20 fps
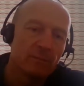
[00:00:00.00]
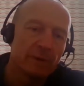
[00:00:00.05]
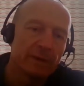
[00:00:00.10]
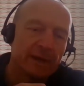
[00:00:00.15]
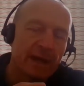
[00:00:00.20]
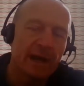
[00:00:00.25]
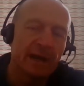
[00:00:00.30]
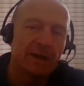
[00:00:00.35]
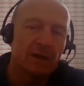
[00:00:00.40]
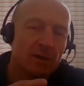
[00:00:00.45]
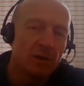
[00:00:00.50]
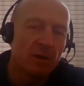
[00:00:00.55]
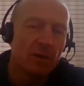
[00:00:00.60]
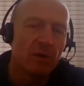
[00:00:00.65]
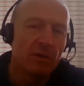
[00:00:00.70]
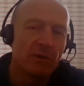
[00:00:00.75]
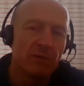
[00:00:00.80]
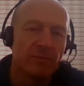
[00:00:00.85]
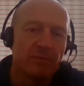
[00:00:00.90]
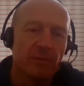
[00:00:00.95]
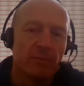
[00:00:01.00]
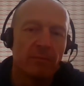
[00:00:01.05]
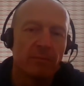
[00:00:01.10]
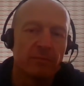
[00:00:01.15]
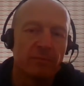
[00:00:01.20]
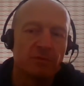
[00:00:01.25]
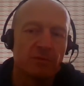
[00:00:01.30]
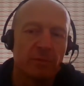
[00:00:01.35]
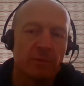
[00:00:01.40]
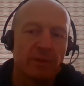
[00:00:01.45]
kind of learned
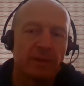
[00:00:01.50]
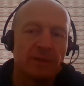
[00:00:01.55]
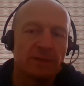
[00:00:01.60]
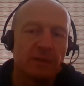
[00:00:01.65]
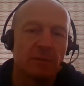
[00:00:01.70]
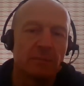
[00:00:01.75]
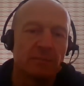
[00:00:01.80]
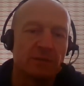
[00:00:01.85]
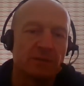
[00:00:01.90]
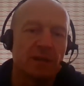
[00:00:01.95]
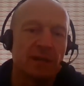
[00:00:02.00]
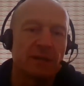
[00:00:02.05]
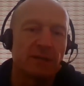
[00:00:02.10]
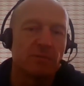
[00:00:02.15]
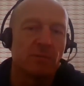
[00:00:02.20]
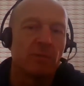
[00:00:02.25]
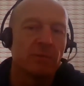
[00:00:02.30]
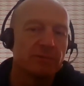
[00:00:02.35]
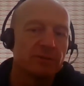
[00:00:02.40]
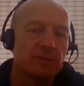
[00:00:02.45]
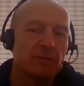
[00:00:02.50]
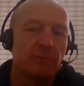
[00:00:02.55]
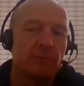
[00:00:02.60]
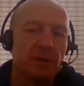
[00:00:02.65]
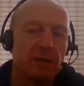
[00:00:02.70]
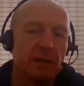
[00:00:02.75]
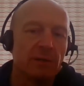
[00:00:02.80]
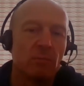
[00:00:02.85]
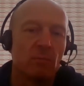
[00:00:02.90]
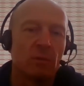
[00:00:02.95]
from some of these little mistakes, and obviously we
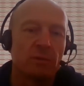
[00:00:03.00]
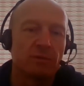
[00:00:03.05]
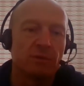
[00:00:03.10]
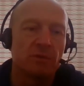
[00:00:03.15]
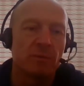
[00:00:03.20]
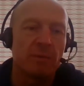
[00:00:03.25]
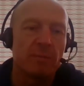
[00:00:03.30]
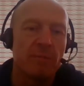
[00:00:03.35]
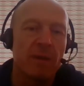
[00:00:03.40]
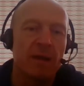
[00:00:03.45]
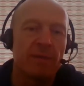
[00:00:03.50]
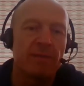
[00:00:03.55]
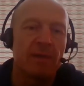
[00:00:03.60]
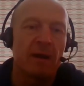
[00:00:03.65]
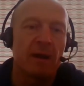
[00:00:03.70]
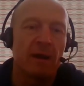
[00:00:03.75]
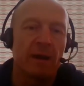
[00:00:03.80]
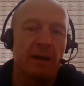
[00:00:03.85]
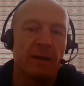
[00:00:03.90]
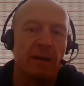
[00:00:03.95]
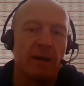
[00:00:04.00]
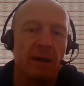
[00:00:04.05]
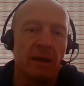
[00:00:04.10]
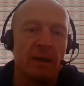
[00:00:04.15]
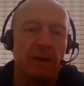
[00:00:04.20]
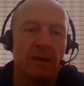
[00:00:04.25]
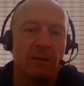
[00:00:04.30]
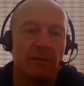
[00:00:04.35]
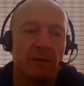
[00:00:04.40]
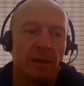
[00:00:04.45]
didn't want to embed that
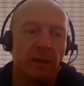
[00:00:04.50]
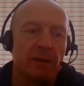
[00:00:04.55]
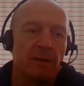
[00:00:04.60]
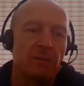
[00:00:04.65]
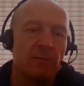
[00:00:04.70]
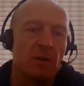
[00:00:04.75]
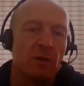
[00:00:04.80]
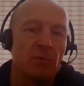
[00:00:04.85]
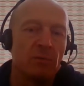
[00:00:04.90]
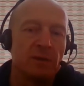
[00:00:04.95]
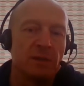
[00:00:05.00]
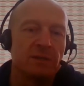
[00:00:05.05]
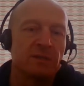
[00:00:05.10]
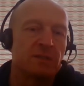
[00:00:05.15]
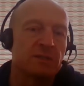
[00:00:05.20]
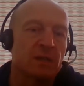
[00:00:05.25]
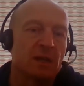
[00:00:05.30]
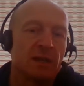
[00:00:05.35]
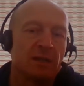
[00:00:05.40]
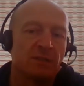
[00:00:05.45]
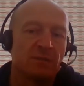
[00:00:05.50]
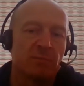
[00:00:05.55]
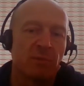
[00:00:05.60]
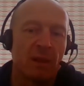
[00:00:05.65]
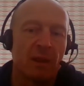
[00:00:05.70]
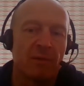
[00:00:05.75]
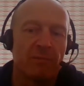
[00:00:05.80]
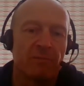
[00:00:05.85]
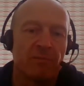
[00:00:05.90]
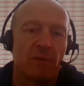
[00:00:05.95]
in a new digitalized
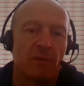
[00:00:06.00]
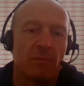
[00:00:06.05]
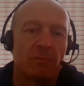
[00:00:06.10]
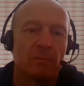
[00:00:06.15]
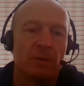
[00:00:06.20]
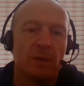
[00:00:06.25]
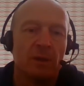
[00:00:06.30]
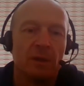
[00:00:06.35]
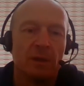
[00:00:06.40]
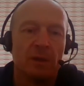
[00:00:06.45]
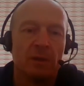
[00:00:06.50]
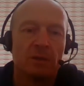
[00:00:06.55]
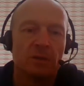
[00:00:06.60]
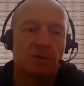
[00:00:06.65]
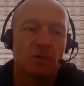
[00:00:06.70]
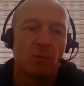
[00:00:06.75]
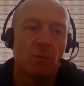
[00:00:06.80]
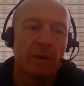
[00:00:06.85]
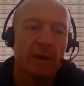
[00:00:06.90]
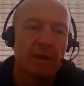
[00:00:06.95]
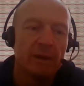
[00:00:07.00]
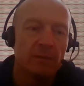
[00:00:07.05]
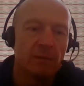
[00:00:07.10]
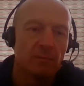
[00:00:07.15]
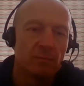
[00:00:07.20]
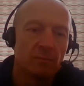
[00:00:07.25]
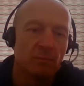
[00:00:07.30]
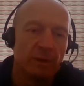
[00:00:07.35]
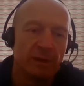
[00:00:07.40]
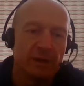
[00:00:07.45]
platform. So
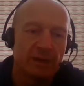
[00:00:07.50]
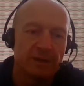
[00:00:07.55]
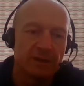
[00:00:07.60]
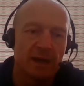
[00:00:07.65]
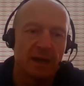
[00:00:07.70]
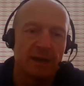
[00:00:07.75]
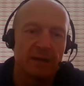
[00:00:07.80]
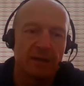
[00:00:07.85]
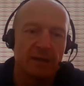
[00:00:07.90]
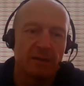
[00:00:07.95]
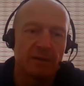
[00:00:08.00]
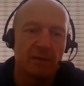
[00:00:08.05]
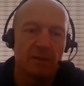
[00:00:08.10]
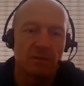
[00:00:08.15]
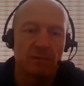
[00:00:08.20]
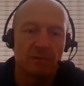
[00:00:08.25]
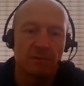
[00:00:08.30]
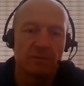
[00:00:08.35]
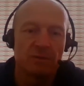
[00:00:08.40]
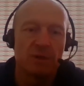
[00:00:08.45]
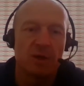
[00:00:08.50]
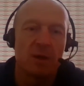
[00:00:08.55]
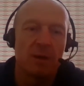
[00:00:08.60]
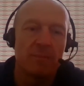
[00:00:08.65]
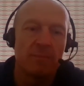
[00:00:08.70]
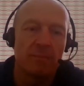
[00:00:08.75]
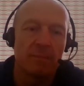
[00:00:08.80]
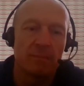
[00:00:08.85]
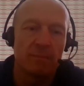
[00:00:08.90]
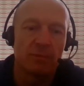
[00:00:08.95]
we decided
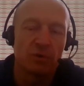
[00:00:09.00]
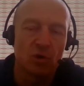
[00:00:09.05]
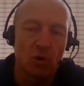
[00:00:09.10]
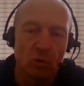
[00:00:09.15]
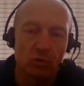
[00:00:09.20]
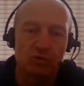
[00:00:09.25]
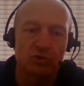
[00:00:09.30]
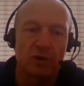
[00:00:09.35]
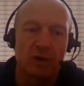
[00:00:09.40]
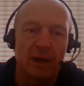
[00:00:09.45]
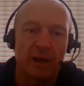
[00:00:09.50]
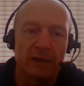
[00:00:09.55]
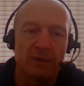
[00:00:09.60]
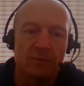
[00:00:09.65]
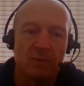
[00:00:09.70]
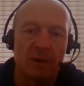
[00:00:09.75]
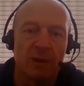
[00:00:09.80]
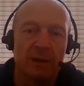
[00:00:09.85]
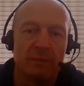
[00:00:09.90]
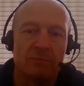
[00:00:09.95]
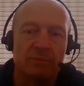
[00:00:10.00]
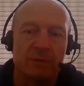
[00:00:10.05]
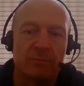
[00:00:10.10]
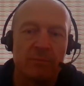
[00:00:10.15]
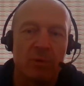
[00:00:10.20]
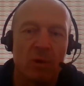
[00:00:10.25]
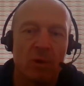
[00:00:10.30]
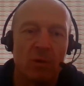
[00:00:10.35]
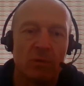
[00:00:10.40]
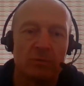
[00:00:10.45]
that culturally as well, it was
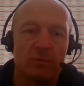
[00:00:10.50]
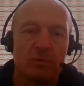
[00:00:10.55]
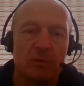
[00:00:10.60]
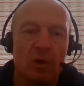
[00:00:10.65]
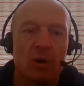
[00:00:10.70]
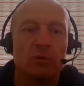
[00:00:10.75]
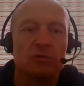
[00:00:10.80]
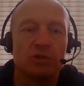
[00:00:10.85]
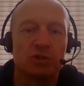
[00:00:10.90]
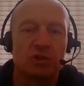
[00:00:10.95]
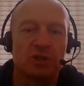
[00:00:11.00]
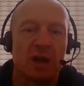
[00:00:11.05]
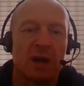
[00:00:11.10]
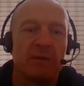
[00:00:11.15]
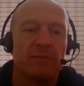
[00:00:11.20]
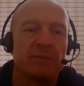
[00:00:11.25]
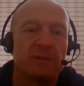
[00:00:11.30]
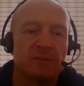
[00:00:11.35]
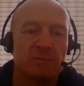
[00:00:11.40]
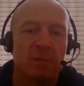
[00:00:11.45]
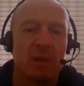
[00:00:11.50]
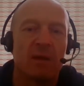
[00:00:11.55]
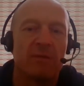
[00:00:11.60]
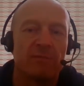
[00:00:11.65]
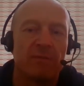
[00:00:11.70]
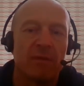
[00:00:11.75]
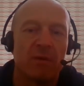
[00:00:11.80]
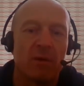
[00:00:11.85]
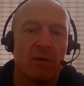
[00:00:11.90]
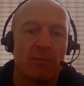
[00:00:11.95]
important not just to have this
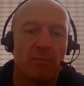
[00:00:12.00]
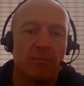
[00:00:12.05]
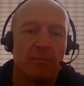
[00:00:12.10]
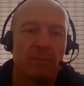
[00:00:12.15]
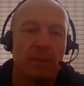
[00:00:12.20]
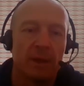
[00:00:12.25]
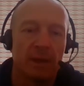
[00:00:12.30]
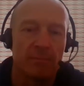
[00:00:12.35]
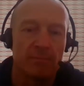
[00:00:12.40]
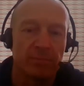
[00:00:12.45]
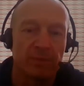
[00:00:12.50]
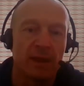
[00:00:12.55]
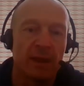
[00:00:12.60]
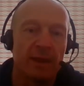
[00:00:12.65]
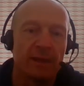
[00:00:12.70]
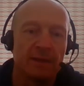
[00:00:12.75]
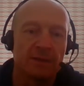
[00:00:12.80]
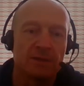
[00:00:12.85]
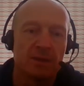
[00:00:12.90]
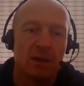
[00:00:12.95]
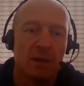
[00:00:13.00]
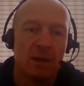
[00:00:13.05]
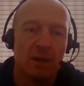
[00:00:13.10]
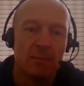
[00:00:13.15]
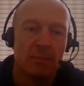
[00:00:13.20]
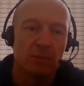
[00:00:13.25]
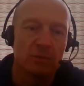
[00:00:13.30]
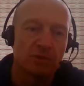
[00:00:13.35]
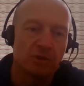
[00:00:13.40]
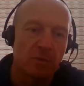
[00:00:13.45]
platform in place,
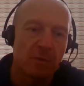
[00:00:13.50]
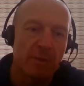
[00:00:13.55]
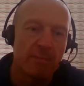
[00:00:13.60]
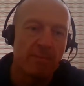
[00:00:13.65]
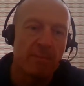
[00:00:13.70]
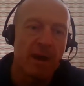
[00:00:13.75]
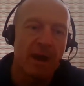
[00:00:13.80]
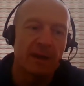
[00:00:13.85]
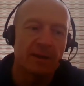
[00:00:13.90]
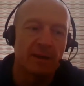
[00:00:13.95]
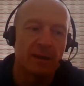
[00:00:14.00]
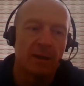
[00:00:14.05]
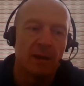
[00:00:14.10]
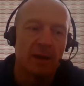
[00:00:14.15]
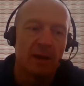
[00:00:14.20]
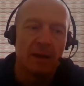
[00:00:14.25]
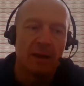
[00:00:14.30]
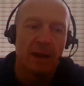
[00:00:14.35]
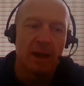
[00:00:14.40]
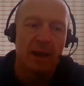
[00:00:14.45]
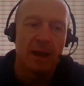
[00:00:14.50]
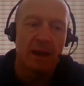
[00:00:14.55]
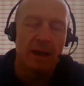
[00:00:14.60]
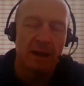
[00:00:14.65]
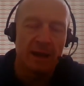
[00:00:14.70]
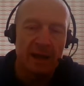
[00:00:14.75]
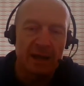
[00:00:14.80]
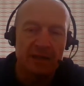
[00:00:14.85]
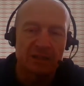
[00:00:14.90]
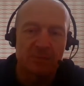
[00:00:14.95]
but to embed
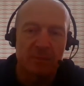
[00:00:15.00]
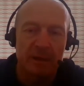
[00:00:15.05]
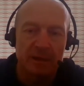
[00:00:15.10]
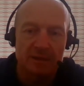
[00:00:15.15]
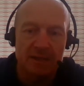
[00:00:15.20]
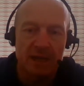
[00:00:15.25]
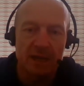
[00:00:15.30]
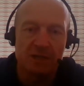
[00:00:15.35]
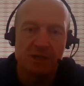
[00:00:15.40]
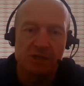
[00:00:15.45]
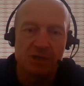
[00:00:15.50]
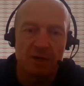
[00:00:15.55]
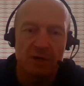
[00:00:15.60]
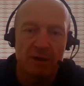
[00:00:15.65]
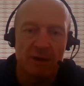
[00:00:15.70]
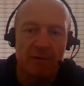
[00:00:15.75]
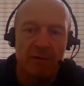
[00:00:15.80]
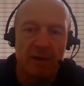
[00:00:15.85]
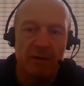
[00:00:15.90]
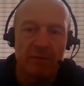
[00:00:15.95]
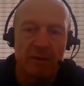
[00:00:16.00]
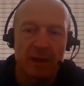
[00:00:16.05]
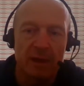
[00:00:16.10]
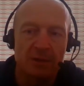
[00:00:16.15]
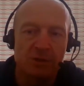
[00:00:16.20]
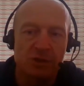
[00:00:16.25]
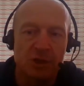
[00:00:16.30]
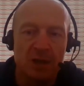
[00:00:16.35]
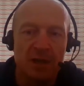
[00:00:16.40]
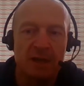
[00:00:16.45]
an expectation around the
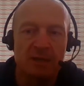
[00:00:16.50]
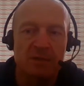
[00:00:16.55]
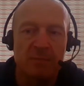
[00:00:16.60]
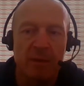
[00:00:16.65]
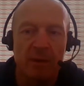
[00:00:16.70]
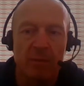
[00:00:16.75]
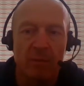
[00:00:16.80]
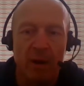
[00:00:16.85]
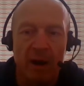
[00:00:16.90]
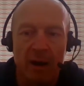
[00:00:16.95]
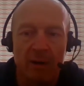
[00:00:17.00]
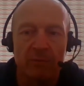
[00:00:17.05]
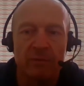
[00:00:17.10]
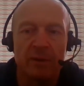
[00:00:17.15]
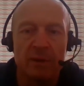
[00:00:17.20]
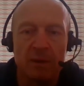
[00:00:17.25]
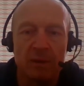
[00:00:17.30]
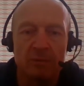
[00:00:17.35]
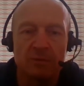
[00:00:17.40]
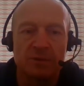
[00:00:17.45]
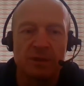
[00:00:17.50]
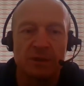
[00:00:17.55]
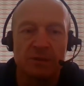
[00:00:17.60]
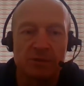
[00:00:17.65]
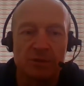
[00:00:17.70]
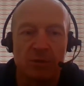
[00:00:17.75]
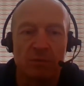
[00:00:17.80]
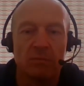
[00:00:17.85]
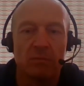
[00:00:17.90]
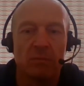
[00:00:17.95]
engineers about how they used it.
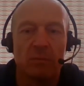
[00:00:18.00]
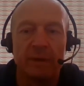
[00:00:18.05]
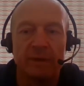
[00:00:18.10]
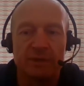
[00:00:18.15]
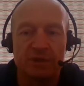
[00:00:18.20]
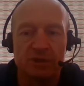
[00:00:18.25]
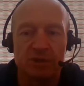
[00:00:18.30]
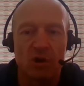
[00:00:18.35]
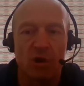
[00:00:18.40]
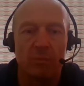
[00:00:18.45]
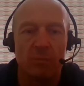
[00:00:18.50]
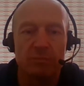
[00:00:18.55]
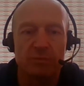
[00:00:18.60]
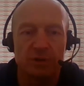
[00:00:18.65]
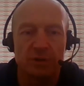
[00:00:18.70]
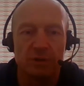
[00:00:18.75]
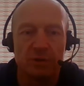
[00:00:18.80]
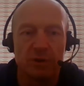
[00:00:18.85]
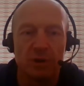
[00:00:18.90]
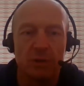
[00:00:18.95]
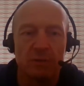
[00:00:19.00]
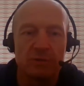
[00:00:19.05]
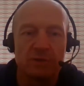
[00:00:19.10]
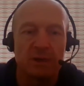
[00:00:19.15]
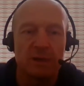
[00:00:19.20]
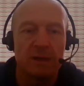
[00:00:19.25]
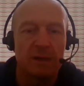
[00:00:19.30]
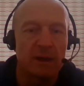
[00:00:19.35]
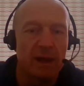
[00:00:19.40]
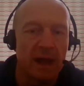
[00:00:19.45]
So we stopped
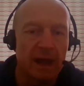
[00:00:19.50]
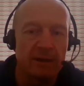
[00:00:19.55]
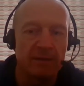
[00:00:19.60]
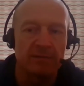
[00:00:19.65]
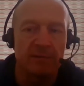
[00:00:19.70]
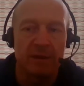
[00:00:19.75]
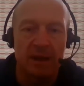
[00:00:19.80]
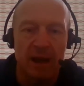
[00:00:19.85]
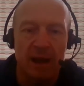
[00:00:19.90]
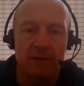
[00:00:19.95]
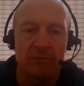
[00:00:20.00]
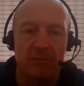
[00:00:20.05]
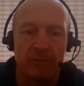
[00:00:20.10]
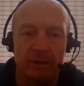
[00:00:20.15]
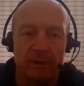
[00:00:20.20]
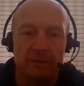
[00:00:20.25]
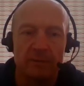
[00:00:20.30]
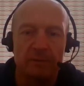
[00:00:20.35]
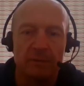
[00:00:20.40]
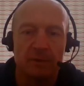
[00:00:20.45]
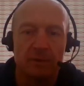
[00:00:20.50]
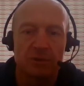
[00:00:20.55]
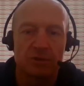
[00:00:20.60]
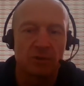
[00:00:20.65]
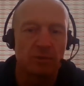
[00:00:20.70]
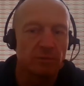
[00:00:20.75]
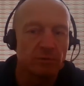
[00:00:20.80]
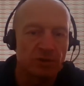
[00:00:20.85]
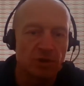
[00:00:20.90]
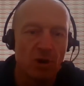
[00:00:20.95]
using anything handwritten.
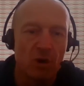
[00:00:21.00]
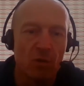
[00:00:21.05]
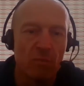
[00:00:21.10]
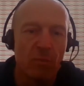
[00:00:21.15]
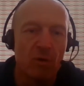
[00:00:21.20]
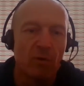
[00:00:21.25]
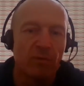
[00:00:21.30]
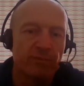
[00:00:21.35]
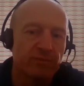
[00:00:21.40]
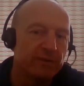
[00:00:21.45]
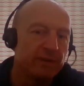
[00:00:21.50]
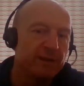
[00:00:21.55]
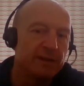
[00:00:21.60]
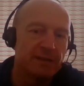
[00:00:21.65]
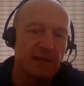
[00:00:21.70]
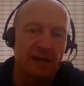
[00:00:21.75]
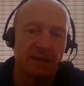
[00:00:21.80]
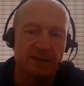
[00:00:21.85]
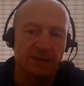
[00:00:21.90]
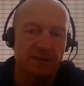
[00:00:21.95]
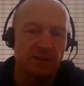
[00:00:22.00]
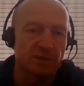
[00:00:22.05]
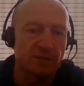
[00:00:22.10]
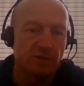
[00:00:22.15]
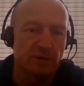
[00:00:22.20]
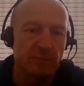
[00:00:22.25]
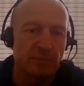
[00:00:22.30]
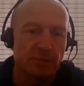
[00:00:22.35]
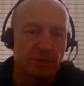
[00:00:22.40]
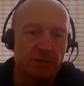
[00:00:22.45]
So there was no more free text
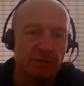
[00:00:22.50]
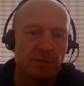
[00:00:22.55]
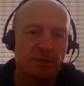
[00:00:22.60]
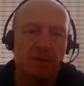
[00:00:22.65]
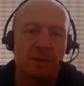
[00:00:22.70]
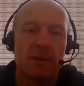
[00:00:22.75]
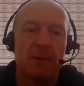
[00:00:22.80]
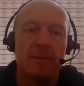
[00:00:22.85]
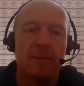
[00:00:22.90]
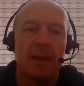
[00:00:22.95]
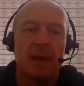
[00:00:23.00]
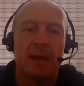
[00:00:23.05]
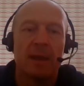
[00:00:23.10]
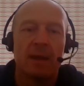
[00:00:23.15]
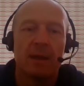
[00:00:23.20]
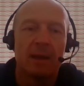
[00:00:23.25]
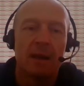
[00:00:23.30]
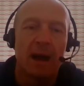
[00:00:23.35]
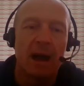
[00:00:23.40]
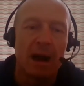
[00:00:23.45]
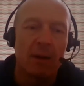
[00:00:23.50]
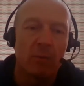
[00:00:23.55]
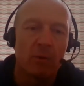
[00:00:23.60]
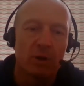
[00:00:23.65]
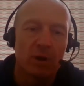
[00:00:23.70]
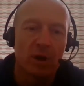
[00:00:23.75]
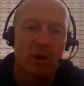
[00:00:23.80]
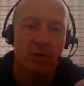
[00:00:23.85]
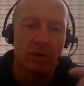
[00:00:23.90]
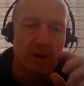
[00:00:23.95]
descriptions.
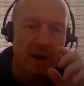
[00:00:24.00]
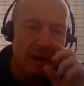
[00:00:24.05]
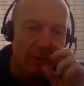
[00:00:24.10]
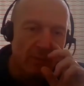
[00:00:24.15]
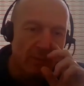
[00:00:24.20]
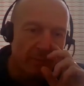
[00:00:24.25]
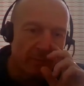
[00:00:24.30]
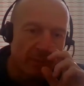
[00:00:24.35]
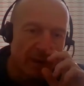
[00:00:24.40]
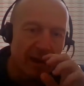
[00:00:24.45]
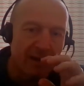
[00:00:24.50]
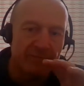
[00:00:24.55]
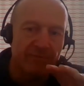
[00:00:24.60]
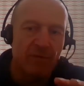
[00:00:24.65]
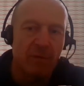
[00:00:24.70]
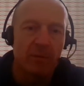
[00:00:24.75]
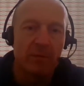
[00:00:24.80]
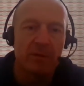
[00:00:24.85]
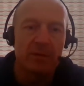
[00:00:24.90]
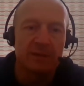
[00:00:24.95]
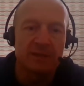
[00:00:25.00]
Our platform at the